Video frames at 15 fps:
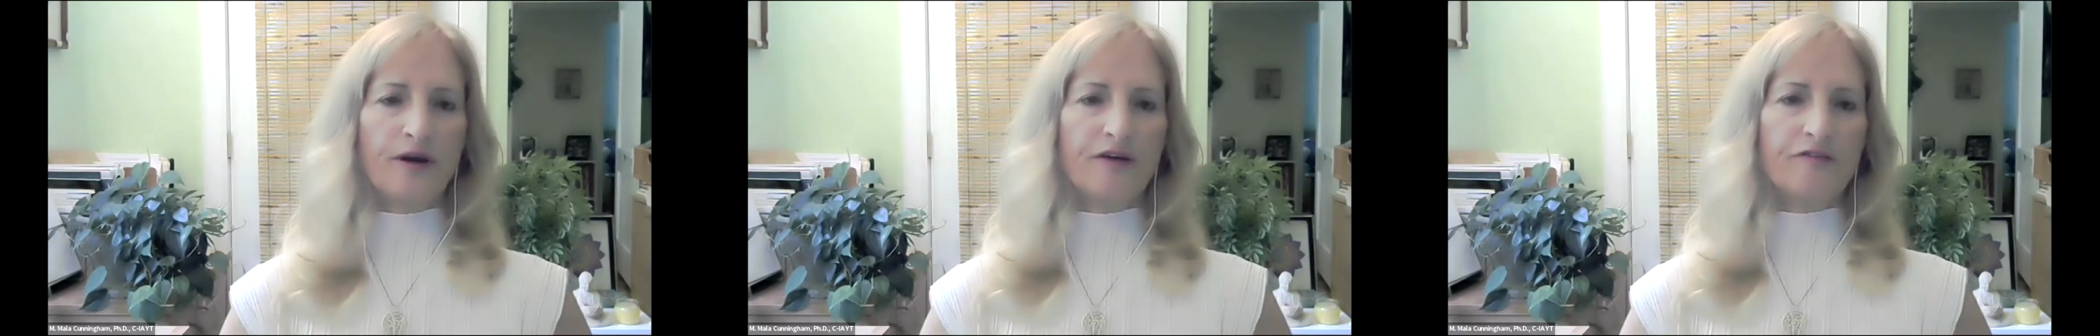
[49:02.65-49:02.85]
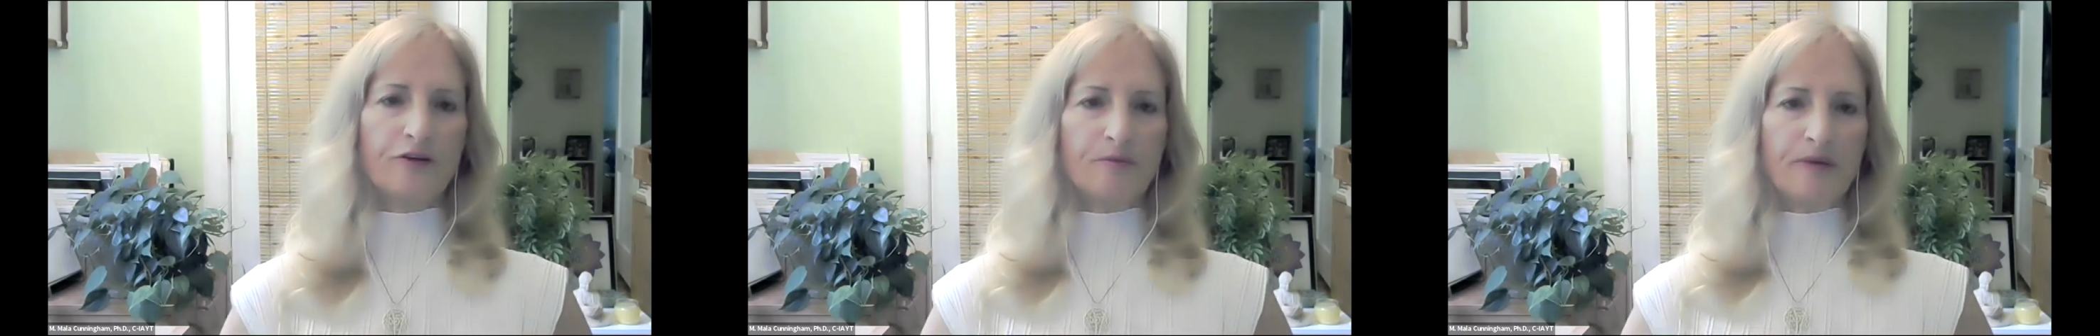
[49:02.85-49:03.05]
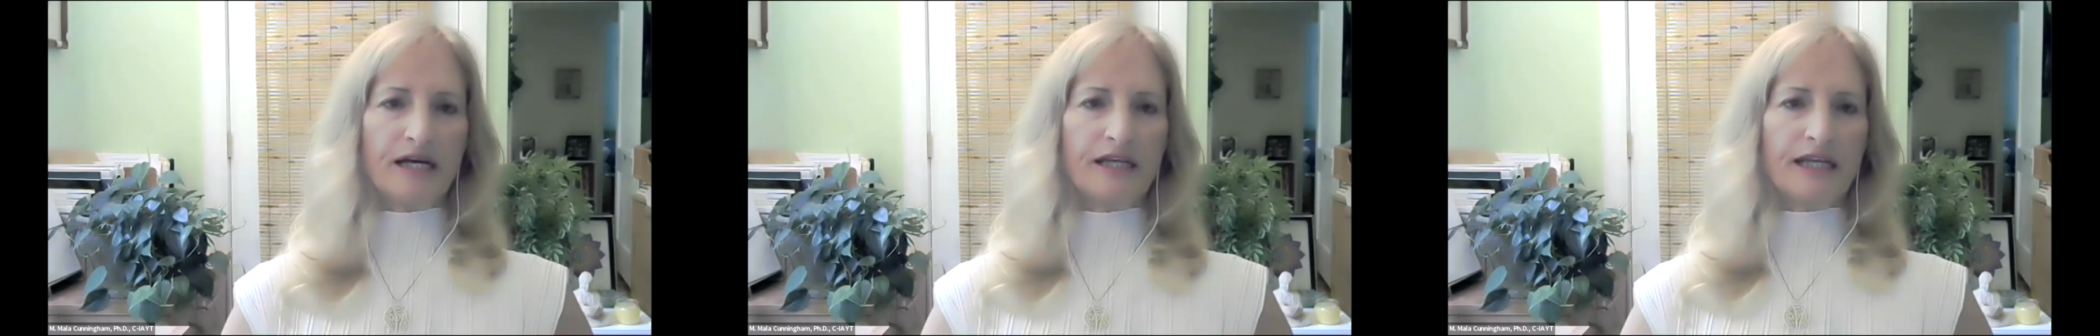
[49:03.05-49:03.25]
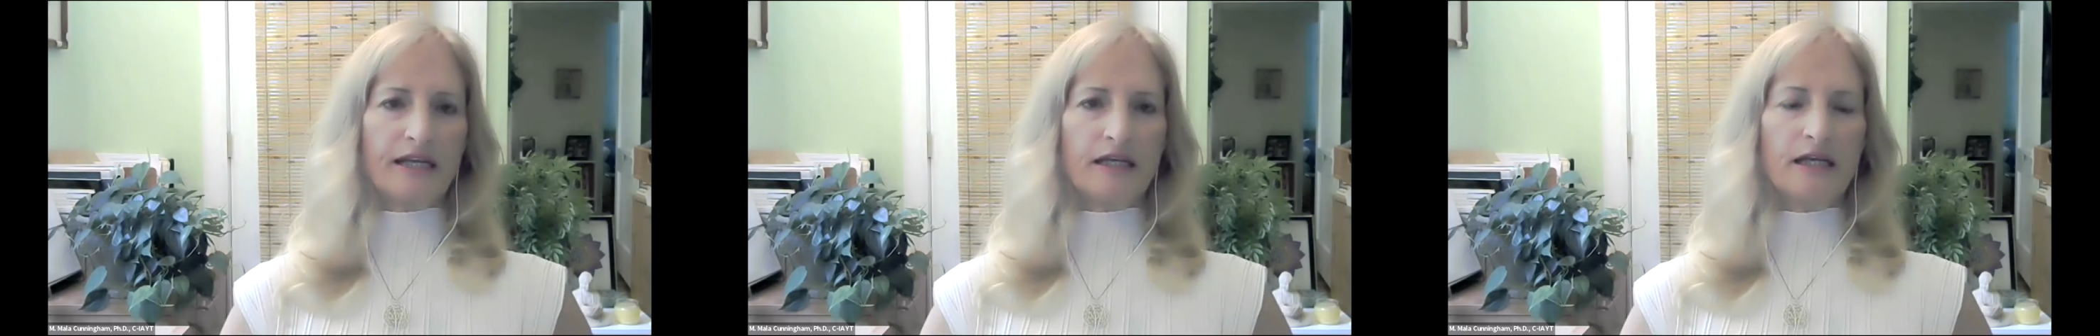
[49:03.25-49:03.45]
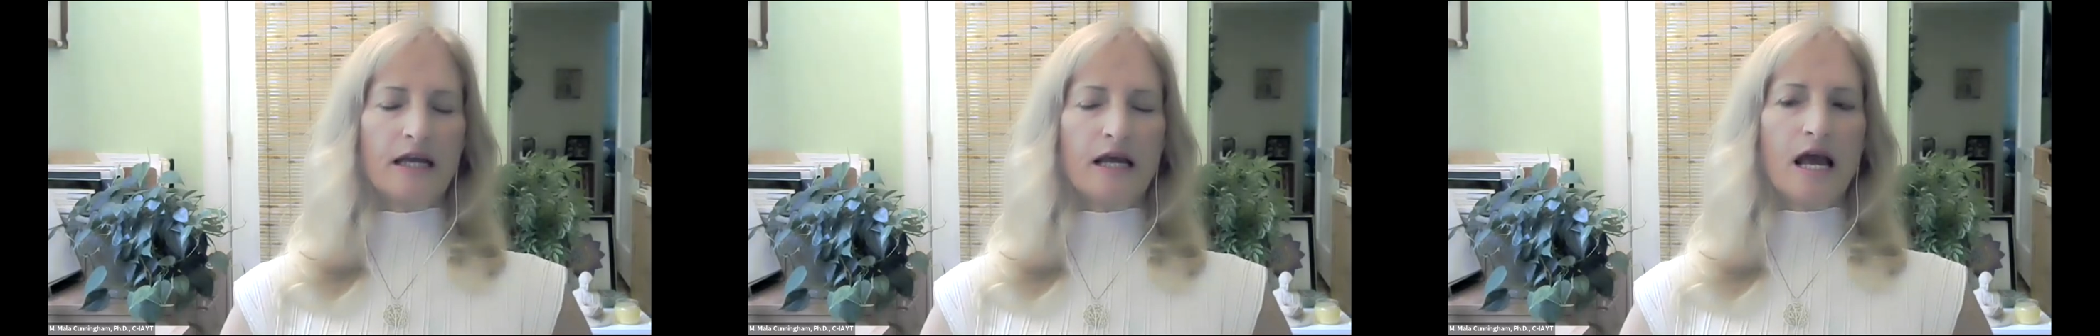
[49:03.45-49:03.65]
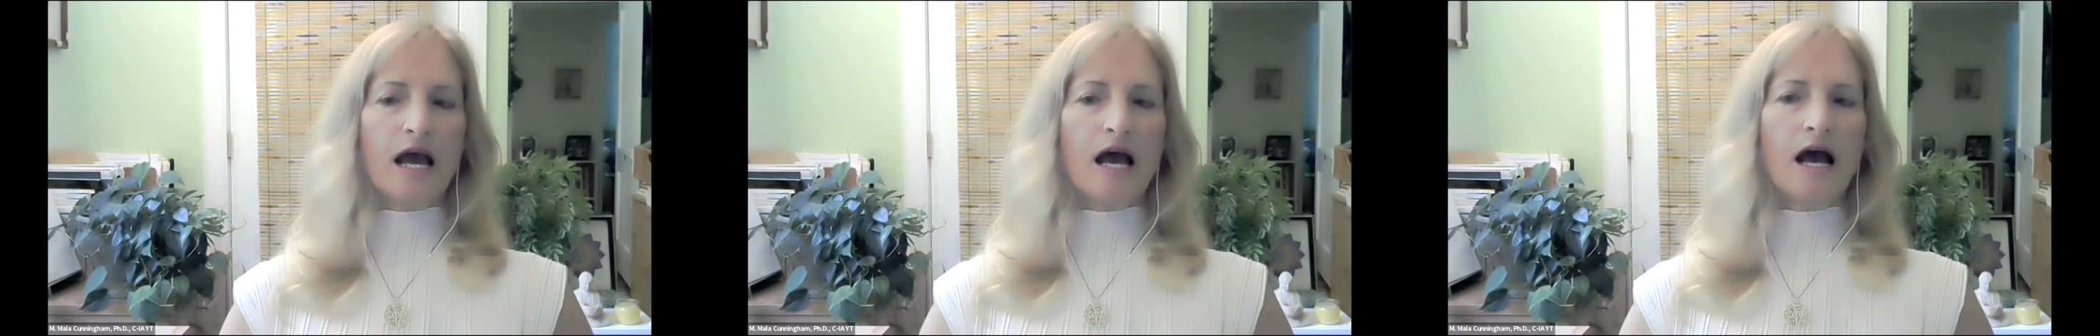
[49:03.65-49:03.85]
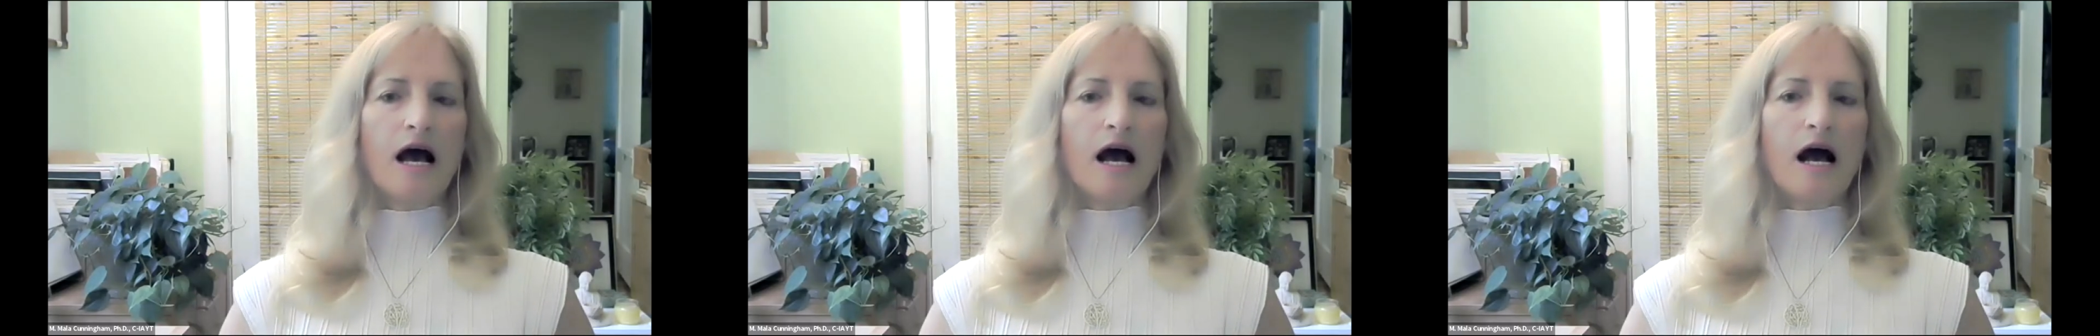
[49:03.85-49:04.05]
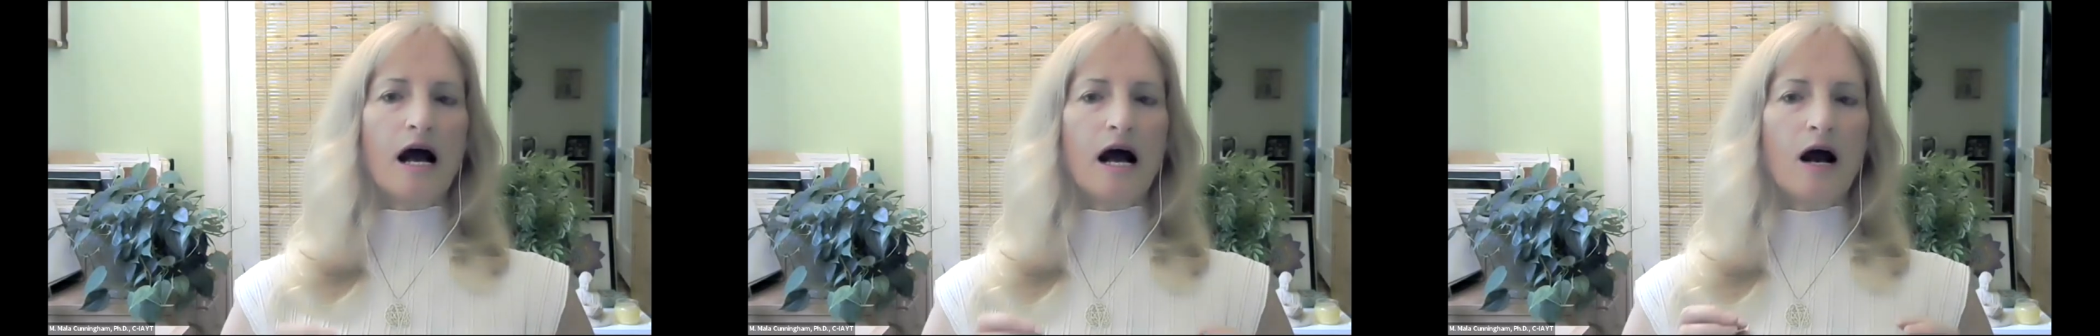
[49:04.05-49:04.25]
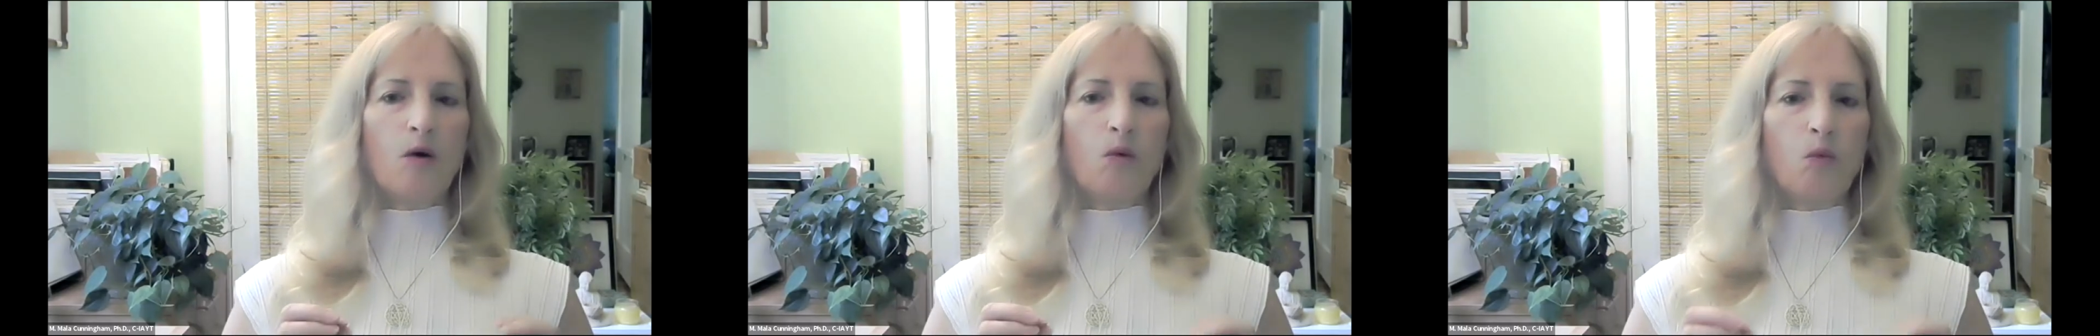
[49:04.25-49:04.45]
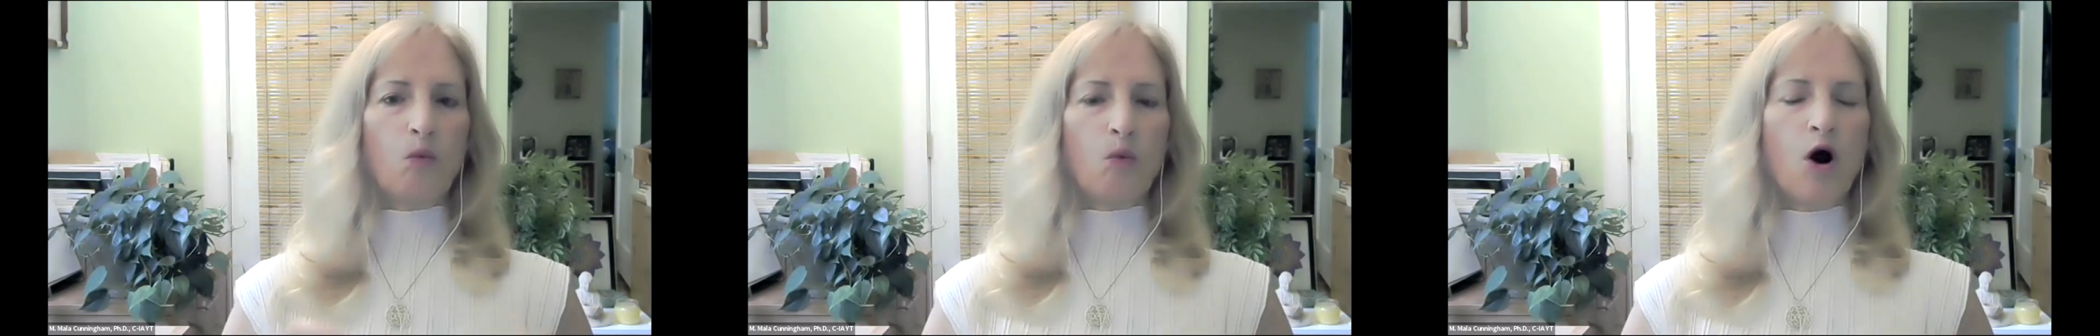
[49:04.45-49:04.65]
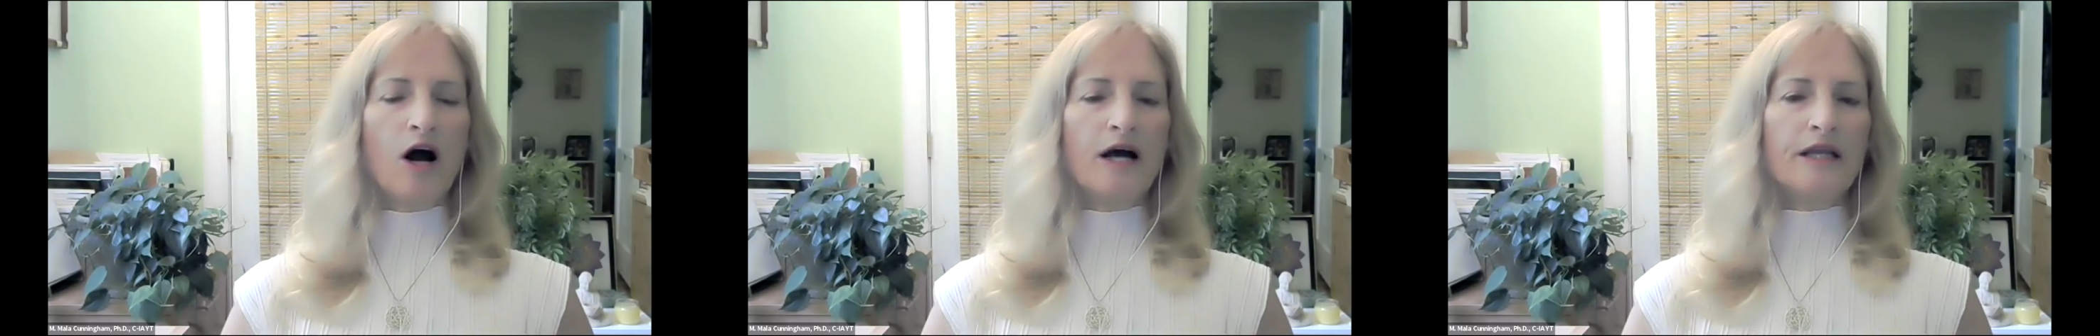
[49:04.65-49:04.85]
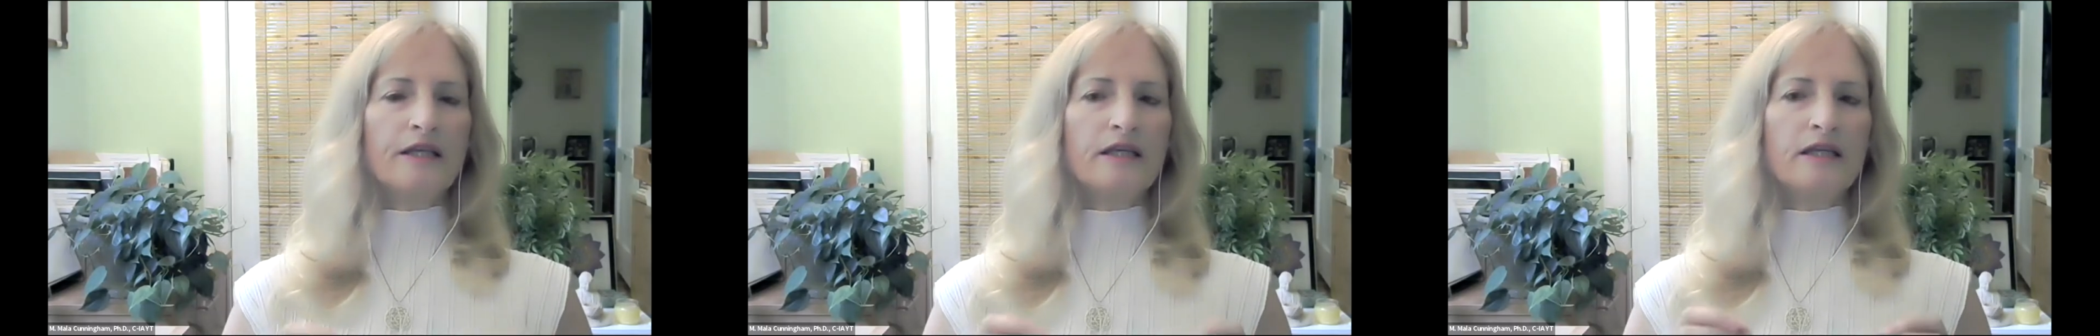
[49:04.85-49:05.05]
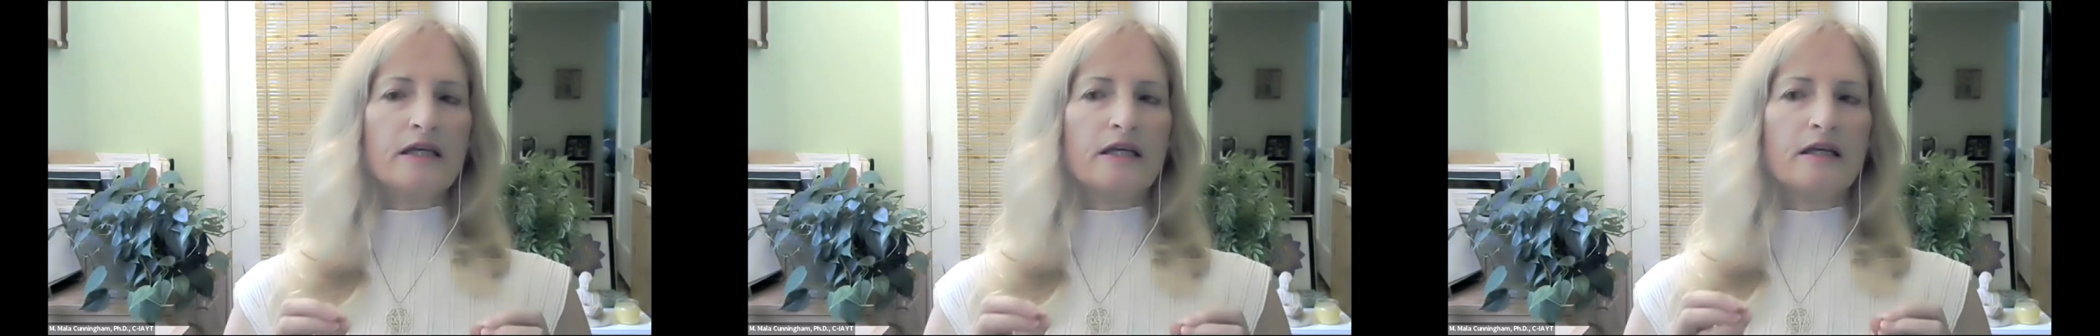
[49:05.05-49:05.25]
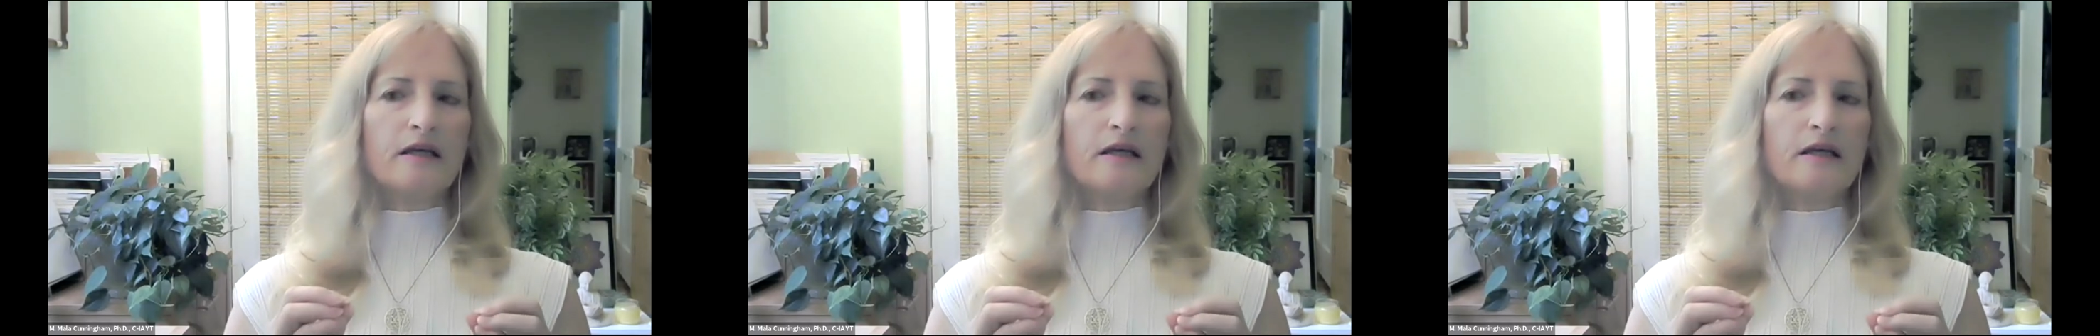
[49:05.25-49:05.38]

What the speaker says: everybody one